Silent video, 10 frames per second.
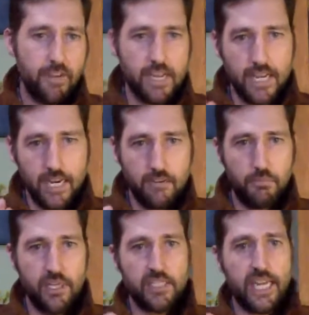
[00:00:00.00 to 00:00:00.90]
it kind
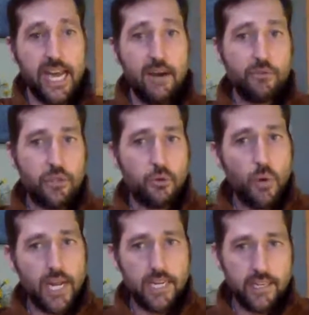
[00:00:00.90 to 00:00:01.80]
of brings a
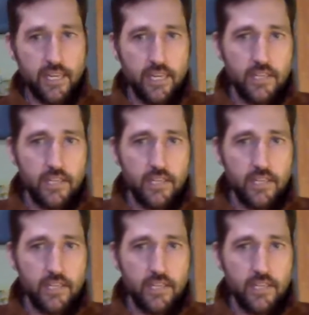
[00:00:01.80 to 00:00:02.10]
counterweight